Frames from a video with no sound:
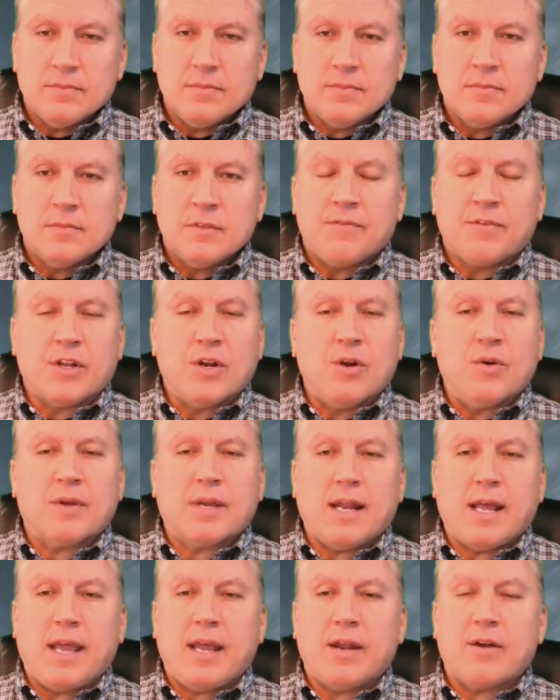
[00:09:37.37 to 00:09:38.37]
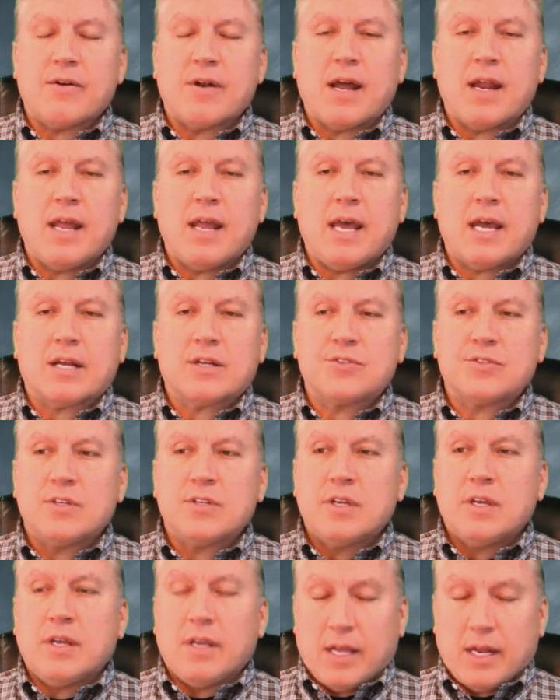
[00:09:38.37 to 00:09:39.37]
If you don't get 8 or 9x,
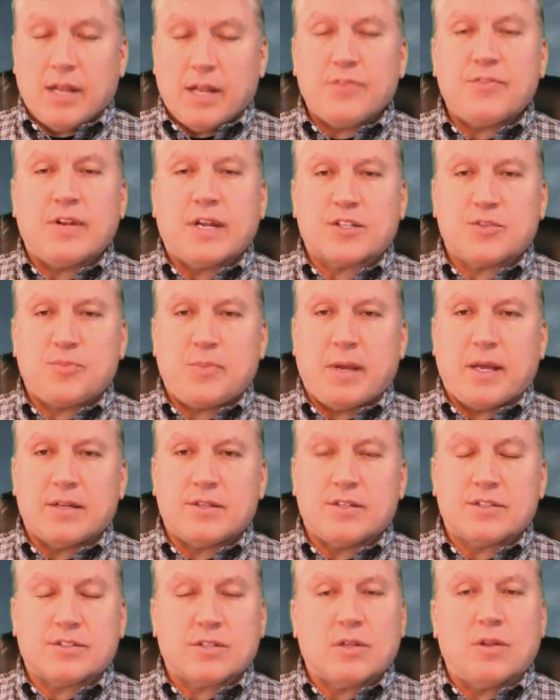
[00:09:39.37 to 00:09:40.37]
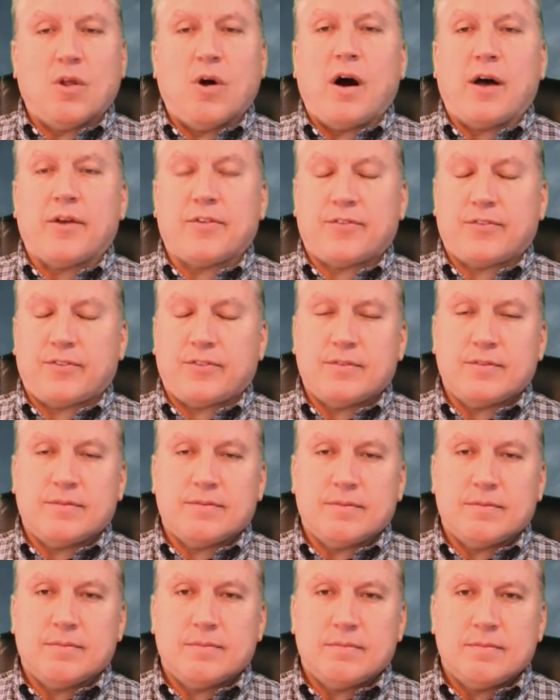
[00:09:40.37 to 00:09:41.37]
it is an expense. It's a loss.
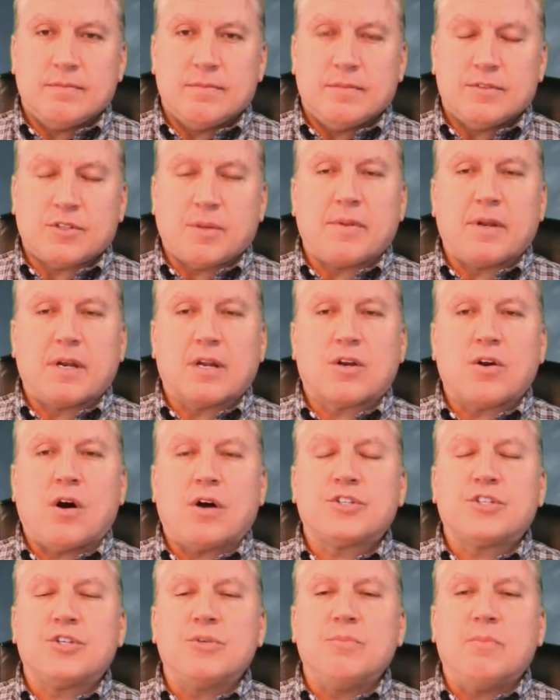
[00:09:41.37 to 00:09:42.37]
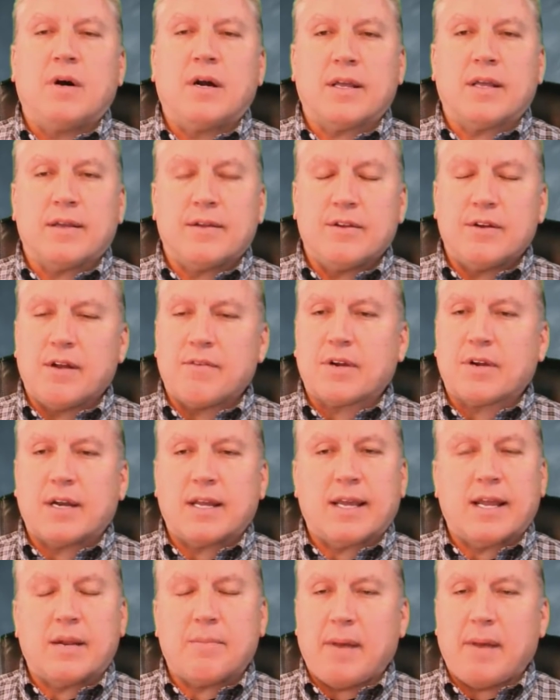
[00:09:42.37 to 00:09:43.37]
Something that costs you money. You're never going to
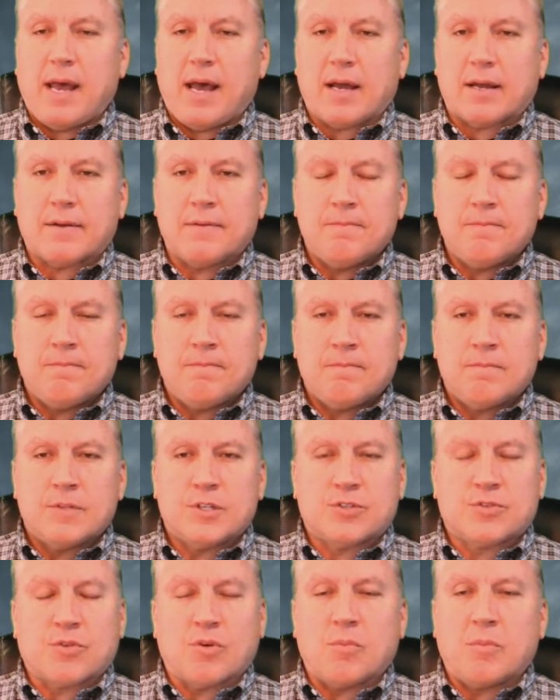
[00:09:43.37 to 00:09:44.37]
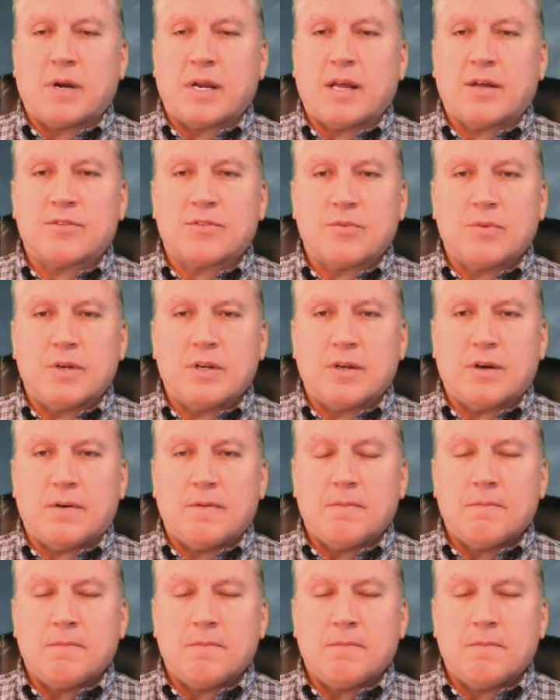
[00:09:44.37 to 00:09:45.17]
get it back. Just throw money out the window.